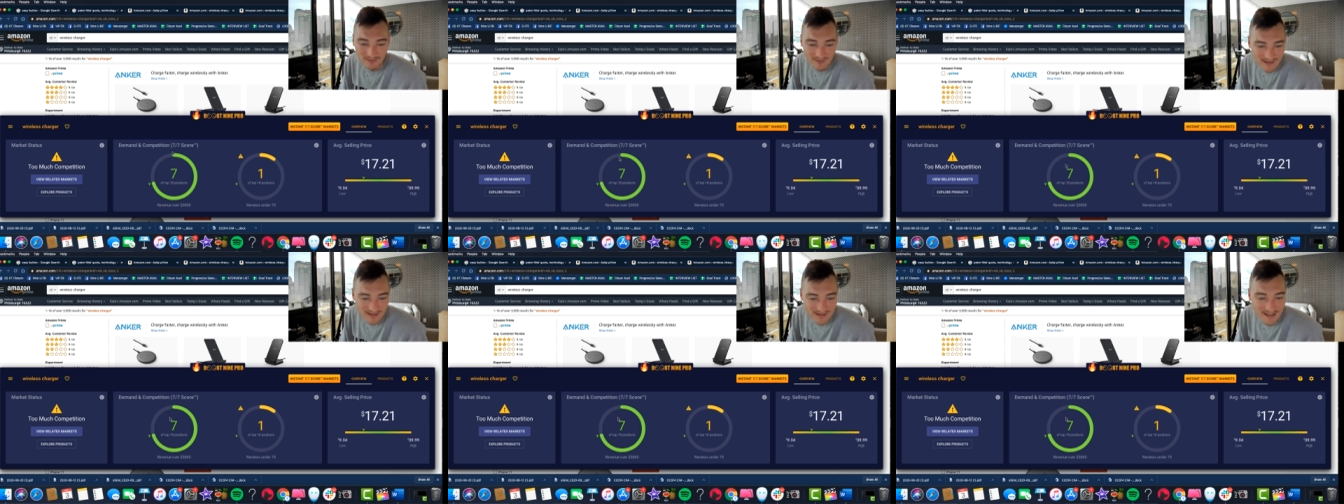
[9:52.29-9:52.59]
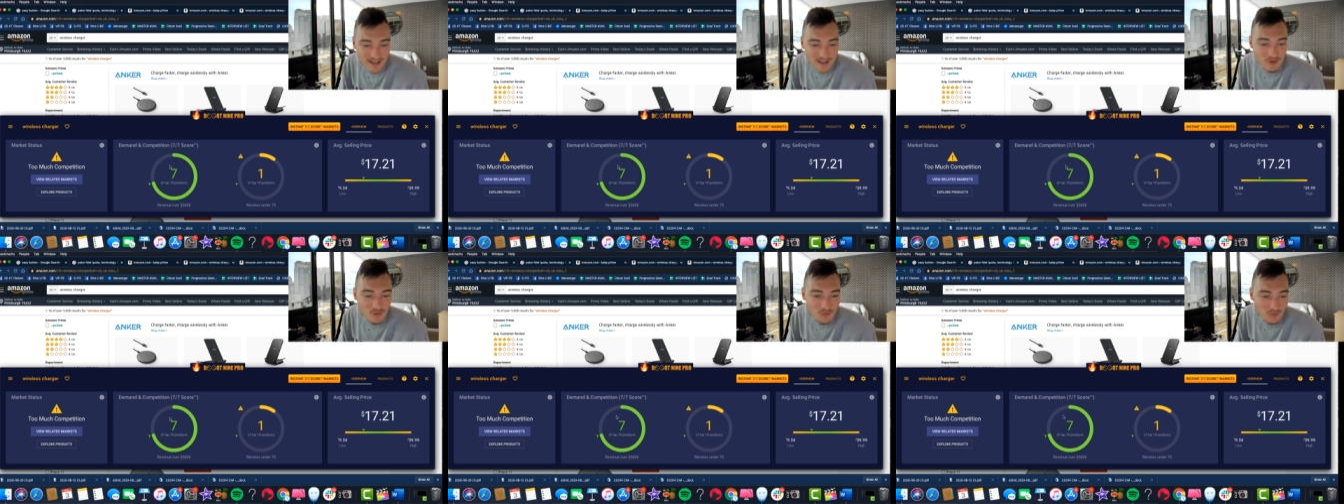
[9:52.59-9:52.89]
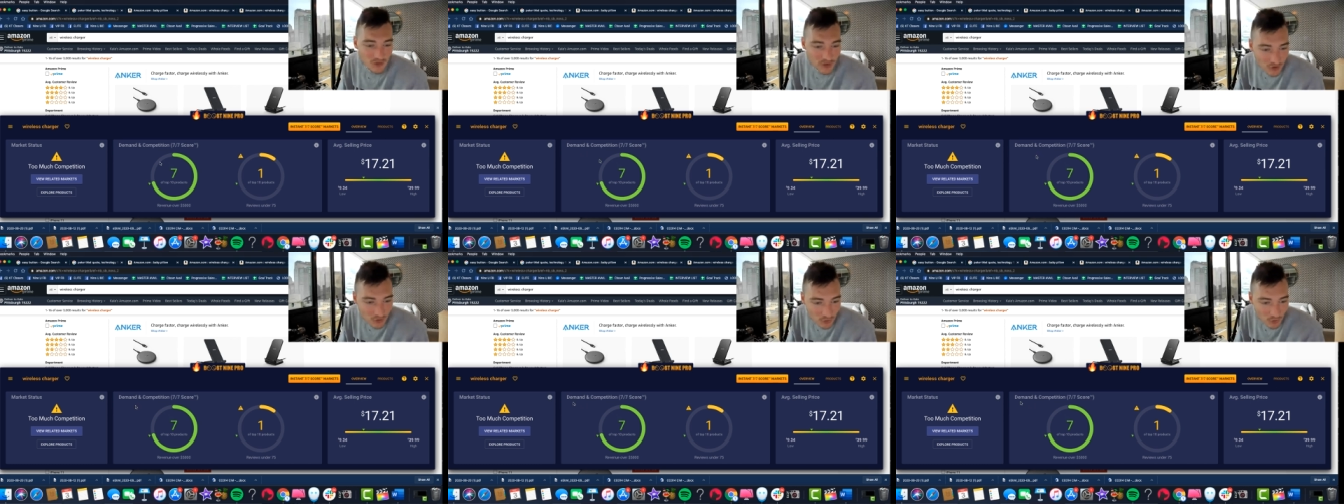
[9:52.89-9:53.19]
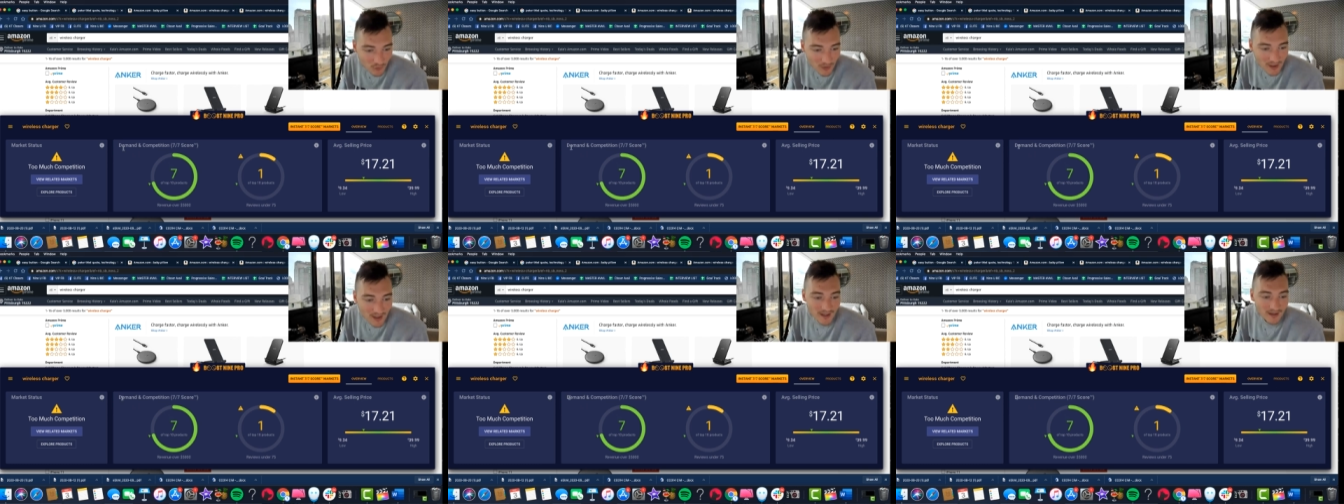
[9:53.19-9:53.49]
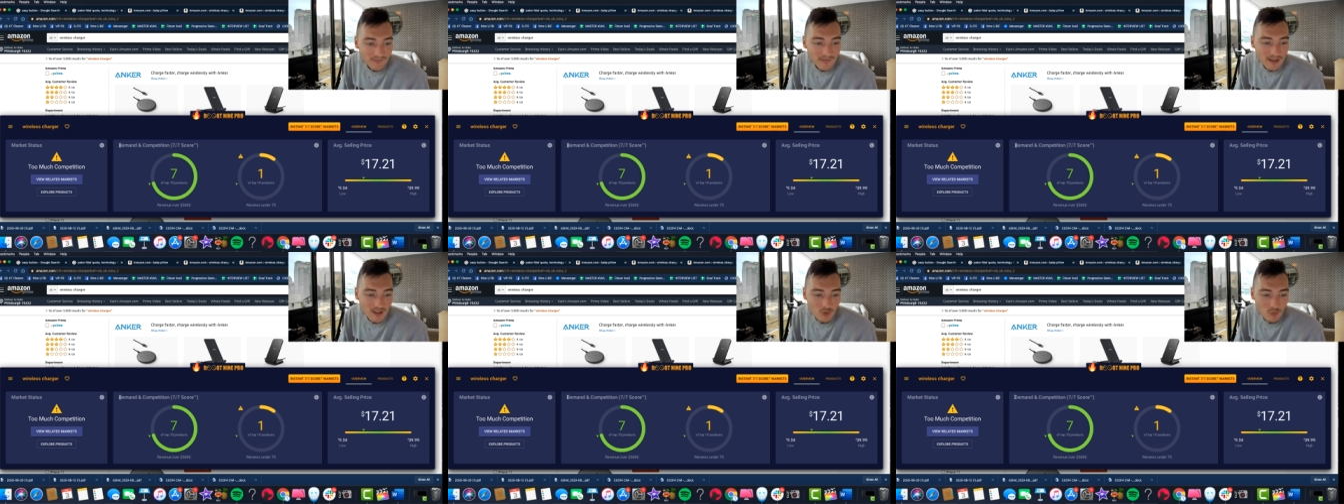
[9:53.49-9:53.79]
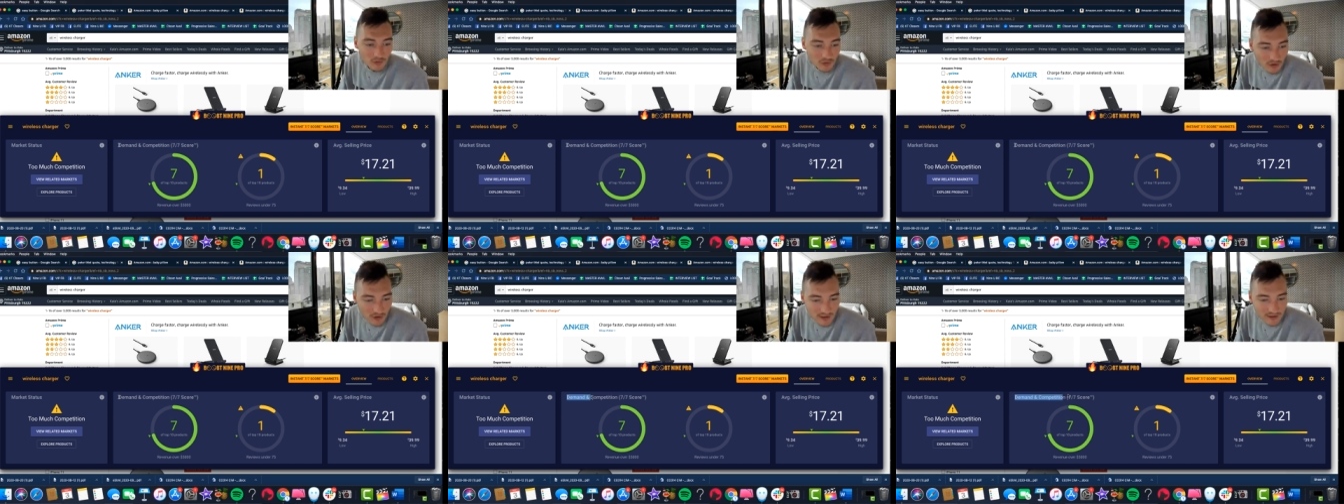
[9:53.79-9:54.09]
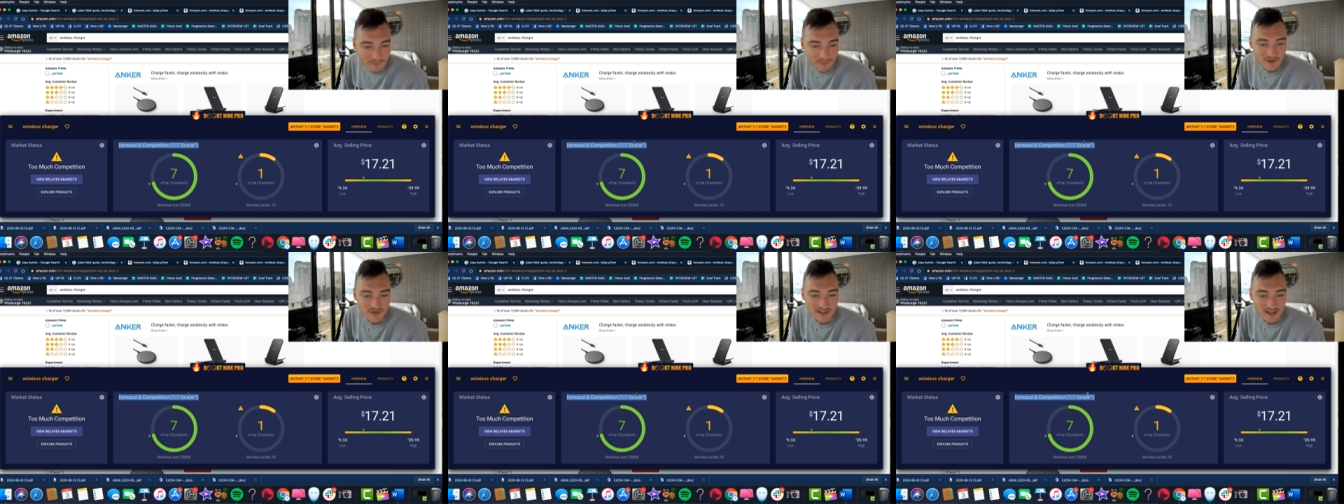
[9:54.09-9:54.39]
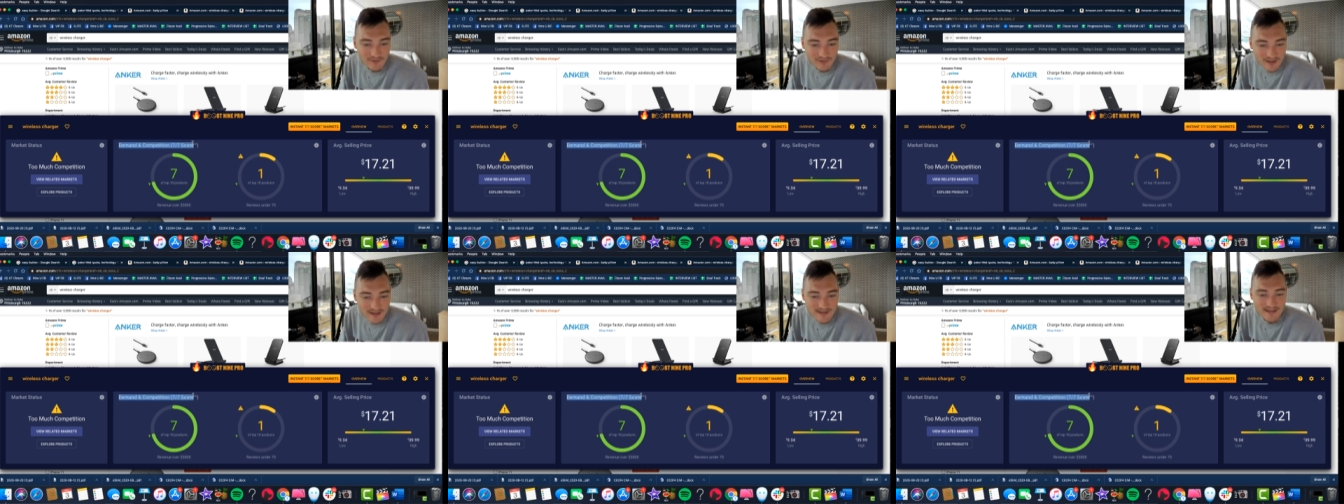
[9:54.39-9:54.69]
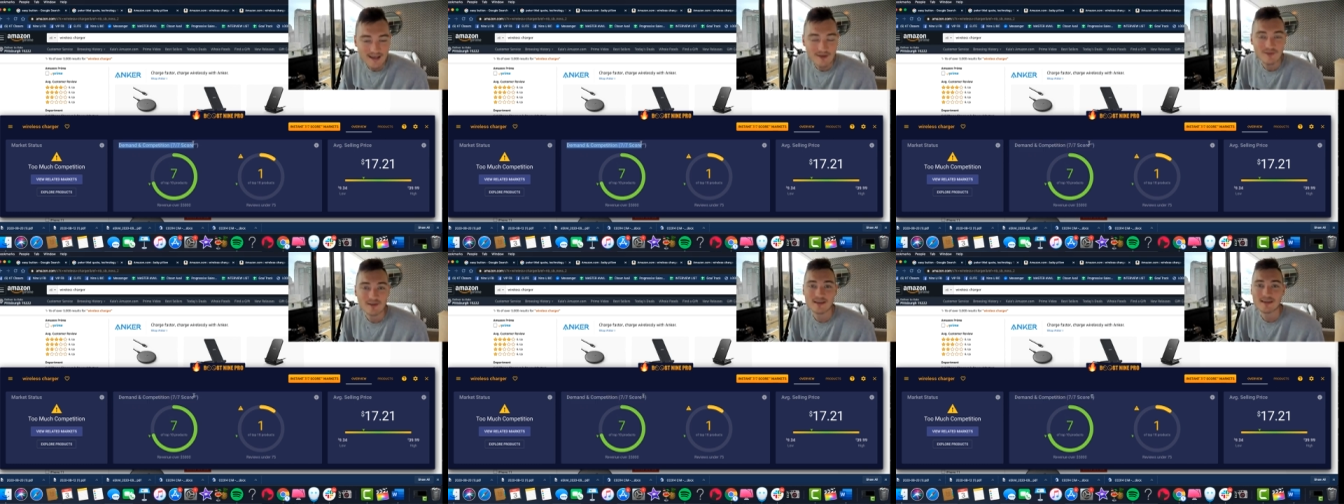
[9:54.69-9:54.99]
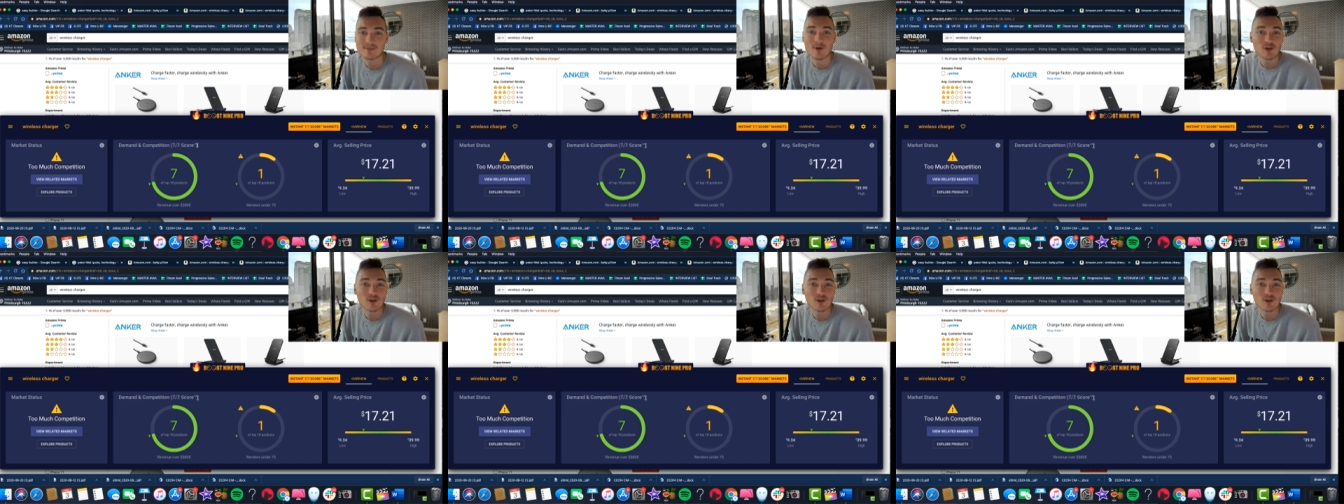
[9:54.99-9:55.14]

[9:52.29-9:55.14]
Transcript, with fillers: Let's say you knew that you were looking for seven and sevens.